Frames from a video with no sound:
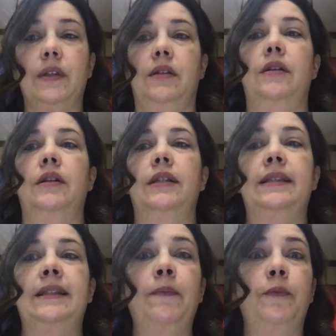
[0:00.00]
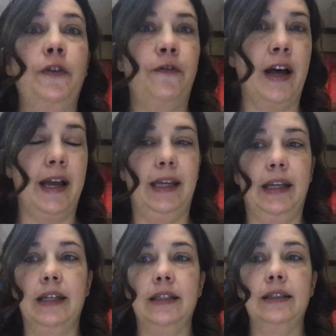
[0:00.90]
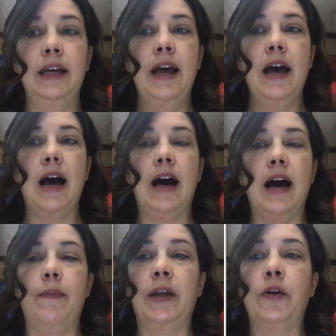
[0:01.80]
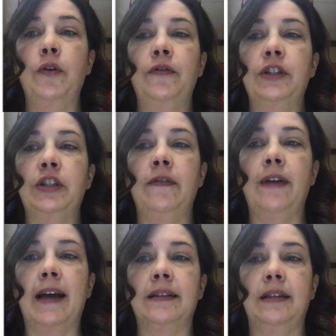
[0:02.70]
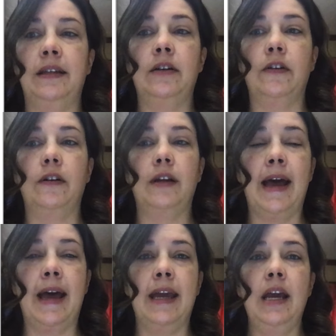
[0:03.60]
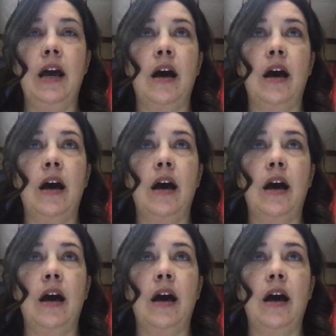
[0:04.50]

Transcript: simplifying it. My coefficient of x here, a, I'm